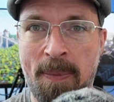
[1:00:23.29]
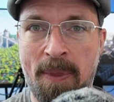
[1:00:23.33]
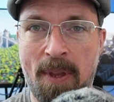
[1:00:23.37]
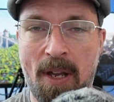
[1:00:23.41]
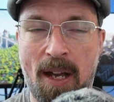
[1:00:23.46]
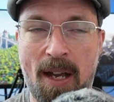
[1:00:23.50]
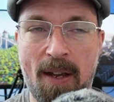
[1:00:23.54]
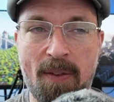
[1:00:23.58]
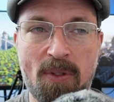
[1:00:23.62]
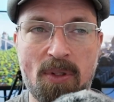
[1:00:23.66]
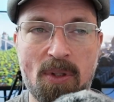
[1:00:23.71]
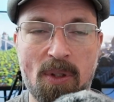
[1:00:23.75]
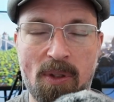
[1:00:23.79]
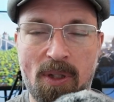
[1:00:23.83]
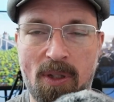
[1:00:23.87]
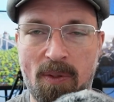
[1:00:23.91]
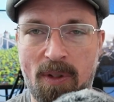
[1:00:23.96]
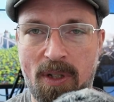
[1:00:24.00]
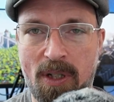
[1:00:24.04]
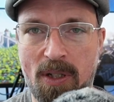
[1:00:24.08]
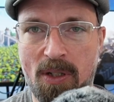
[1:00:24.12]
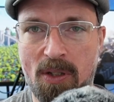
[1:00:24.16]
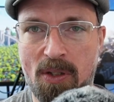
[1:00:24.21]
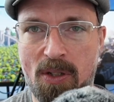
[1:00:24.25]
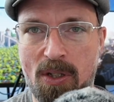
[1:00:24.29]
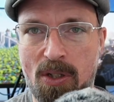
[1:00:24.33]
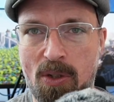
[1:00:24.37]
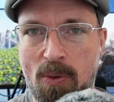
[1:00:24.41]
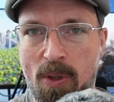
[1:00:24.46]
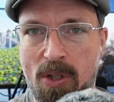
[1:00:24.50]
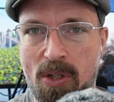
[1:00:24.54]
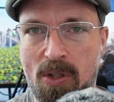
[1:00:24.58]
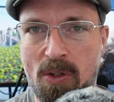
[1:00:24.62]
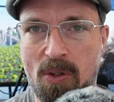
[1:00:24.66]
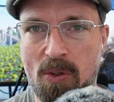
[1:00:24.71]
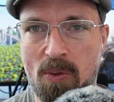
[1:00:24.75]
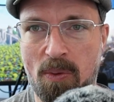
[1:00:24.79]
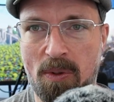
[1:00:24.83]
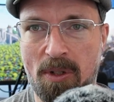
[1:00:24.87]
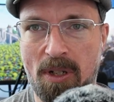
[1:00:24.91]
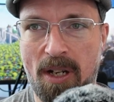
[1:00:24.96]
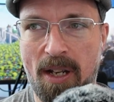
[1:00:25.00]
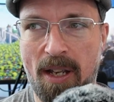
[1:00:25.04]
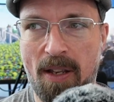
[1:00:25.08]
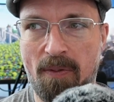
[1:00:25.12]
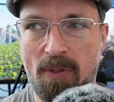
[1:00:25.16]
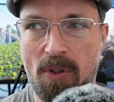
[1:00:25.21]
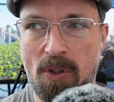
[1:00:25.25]
I've certainly run into situations where
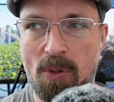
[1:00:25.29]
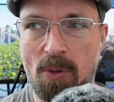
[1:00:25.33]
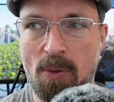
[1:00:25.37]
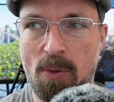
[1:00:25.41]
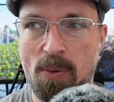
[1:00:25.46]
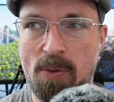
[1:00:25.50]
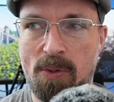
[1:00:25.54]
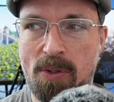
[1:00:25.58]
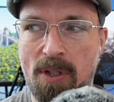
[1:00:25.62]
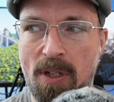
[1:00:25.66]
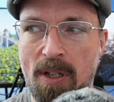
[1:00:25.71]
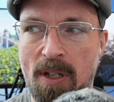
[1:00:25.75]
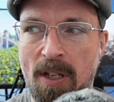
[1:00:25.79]
I've used,